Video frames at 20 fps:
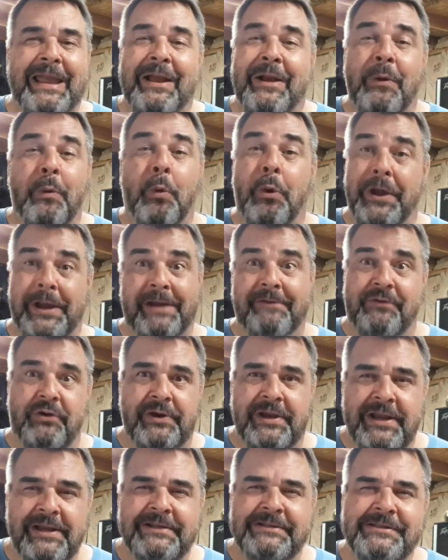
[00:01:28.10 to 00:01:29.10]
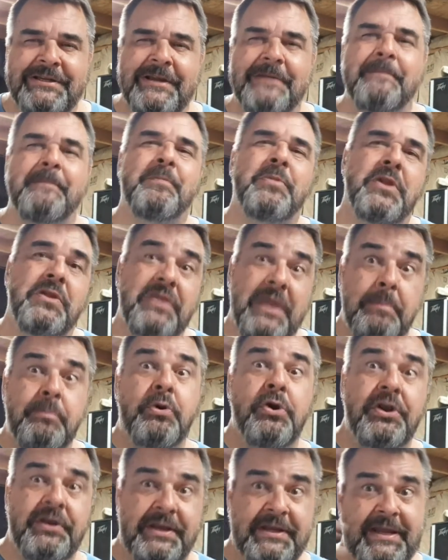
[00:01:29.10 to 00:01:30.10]
whatever it is, they
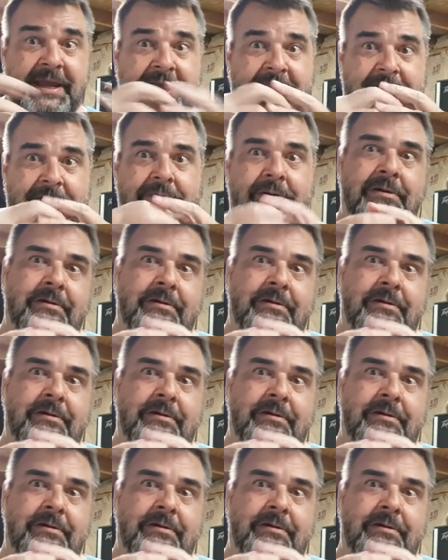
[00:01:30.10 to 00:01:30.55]
put it together,